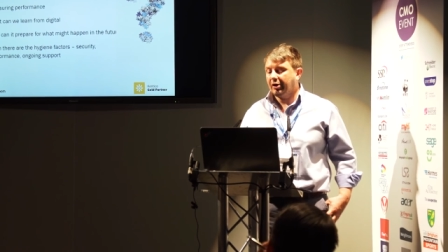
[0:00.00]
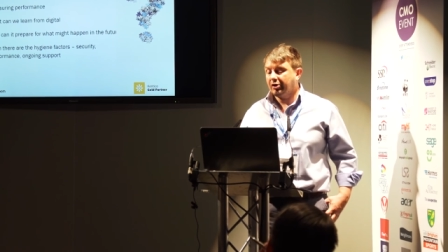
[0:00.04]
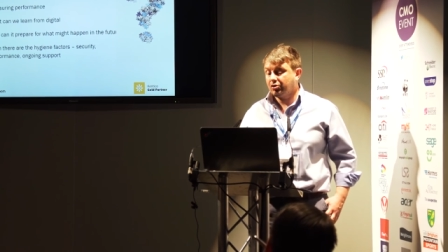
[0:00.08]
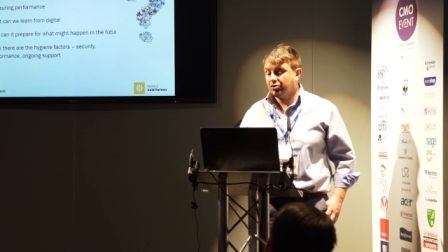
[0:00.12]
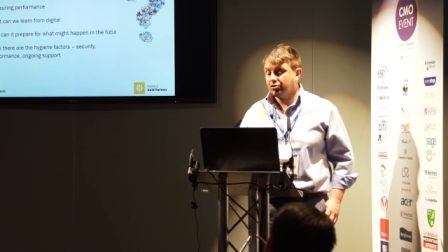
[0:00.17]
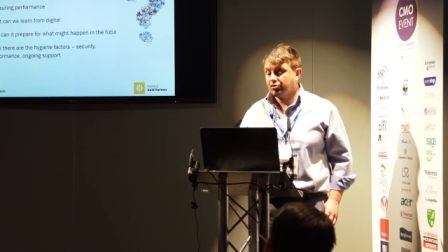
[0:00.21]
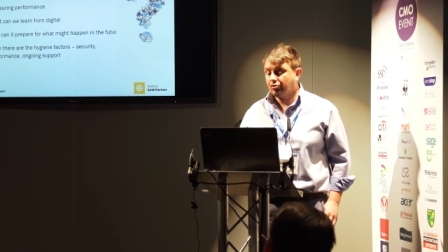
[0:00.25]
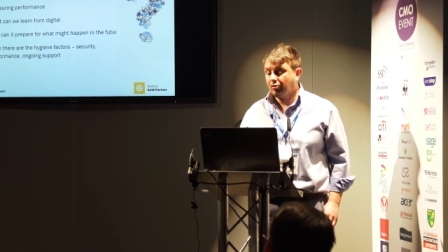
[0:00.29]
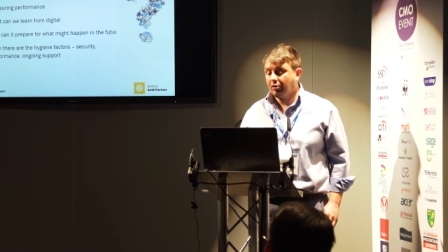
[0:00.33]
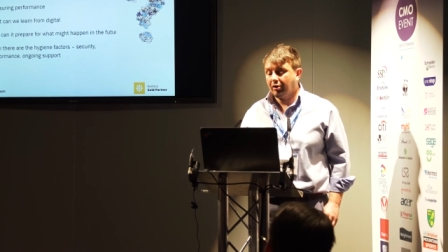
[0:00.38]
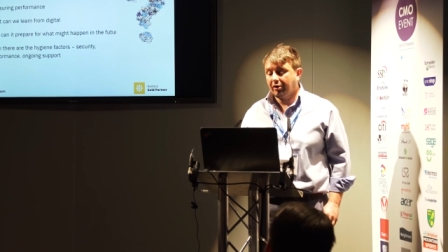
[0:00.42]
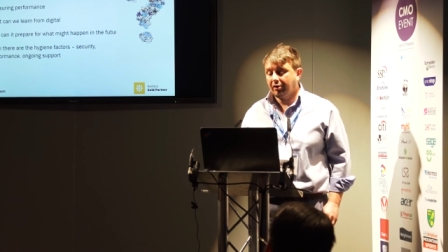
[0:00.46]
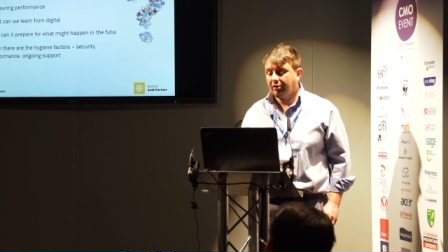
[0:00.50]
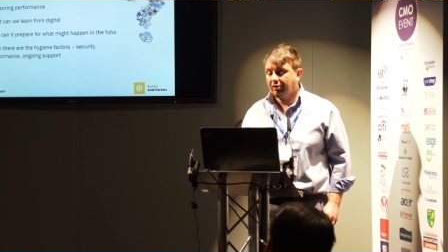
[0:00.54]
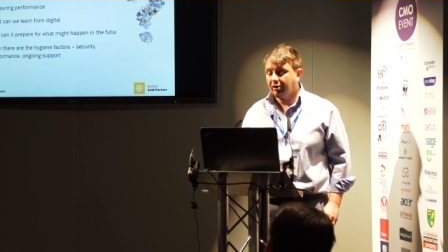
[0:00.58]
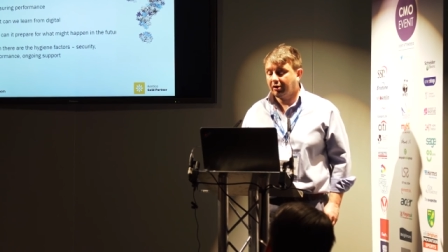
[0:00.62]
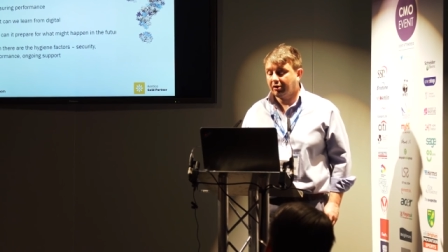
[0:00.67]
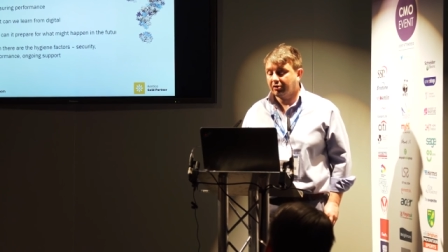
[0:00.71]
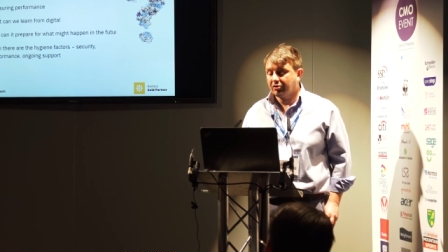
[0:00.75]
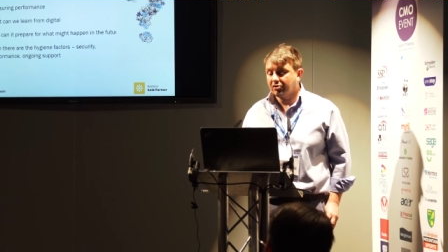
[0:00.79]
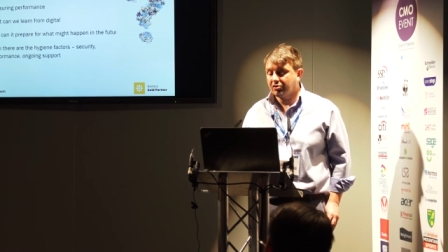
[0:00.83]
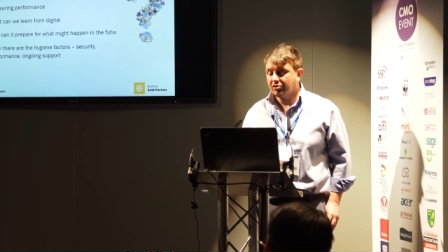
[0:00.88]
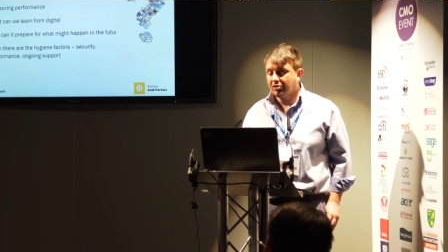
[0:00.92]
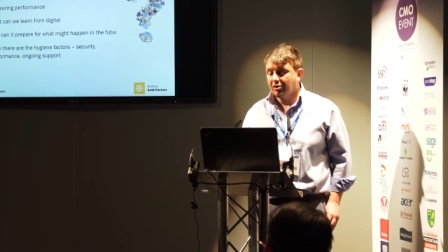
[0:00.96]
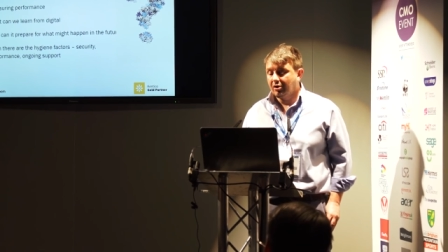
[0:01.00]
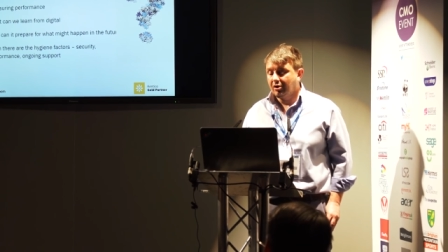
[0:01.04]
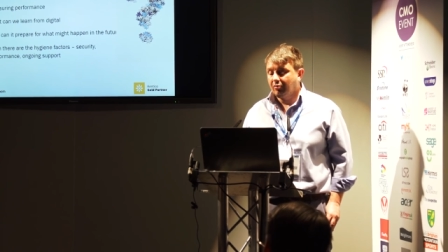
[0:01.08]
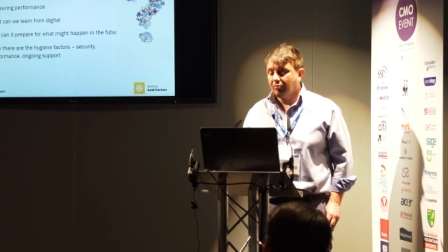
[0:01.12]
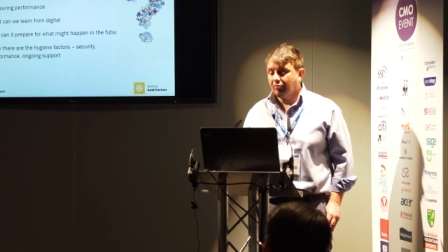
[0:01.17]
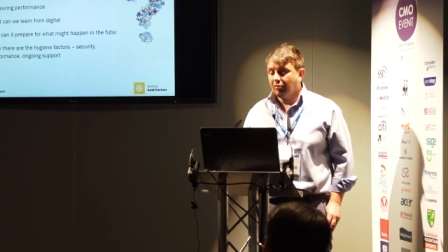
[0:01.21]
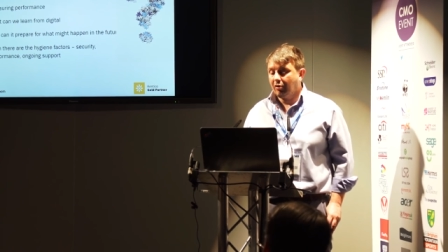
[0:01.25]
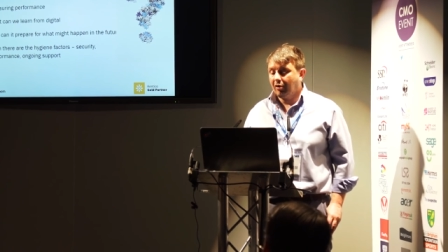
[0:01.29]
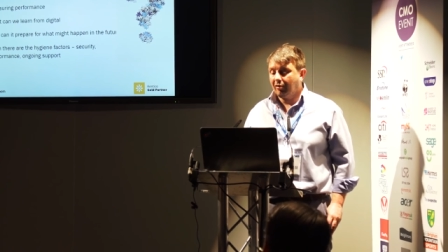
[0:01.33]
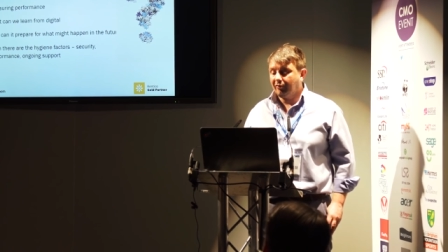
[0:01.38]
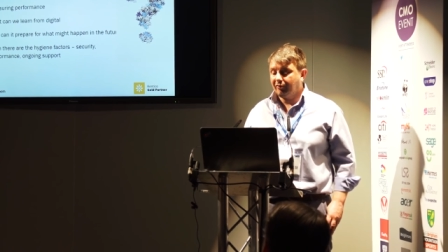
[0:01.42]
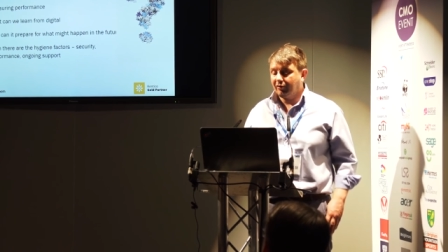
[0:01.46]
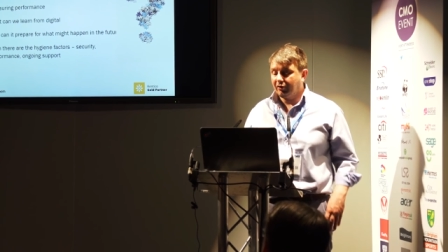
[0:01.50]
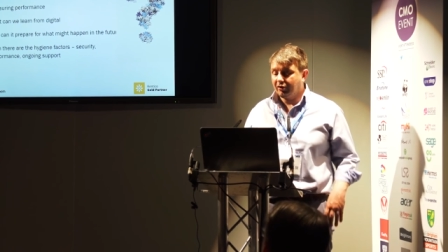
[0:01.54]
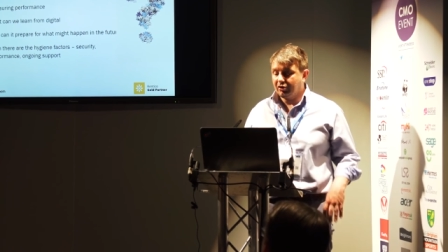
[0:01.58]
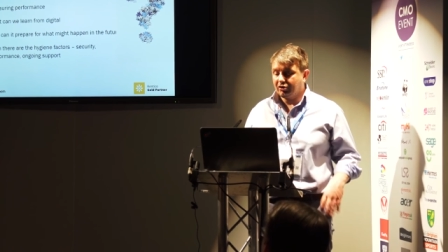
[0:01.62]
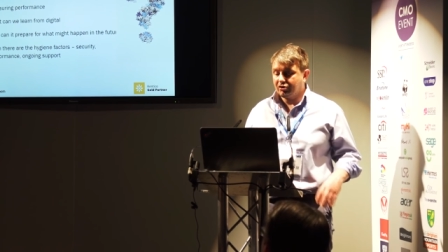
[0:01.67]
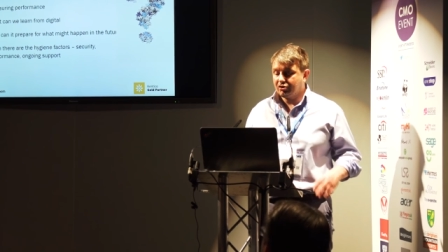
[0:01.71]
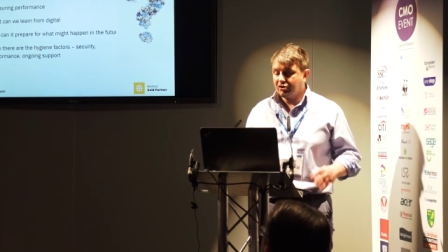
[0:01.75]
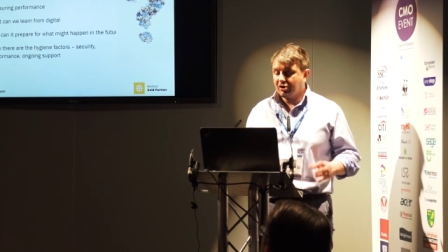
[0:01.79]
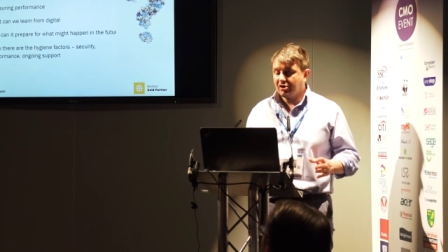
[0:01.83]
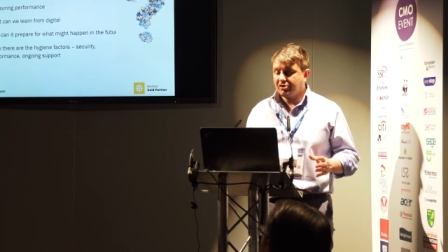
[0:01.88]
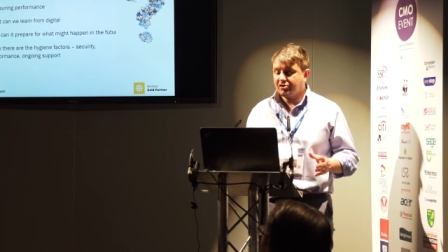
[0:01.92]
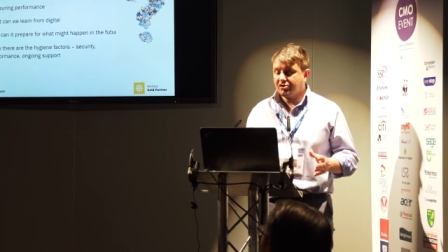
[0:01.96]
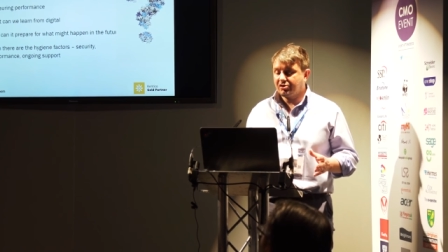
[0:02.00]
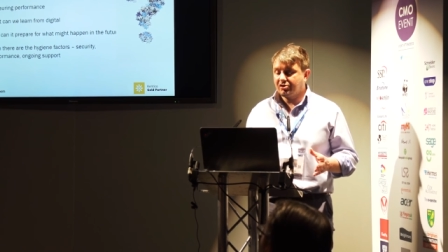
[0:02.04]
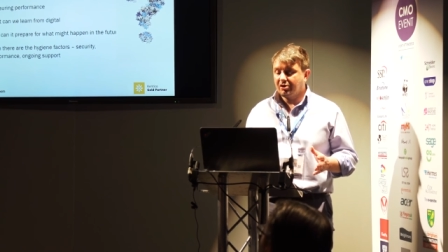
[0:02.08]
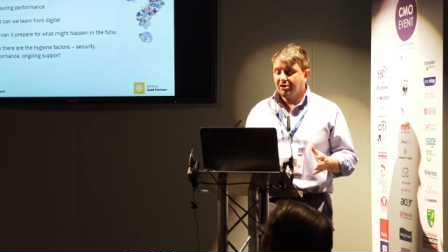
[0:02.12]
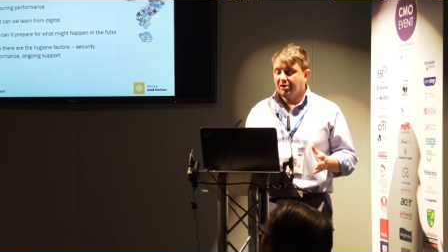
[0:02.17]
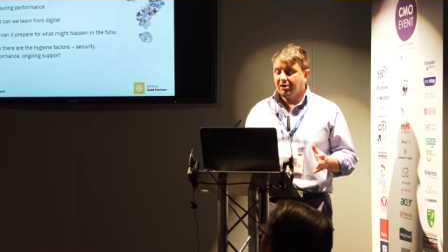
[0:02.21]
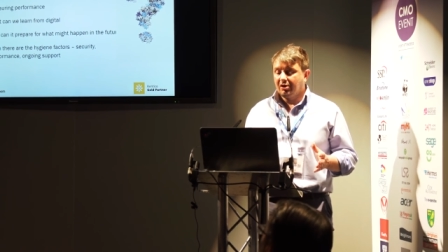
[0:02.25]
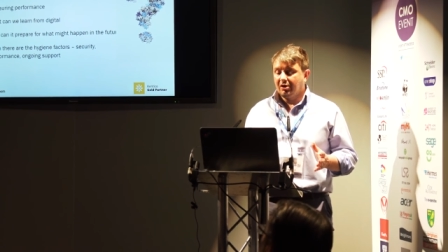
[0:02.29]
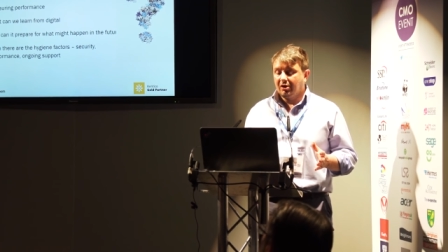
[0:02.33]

and to try things, rather than just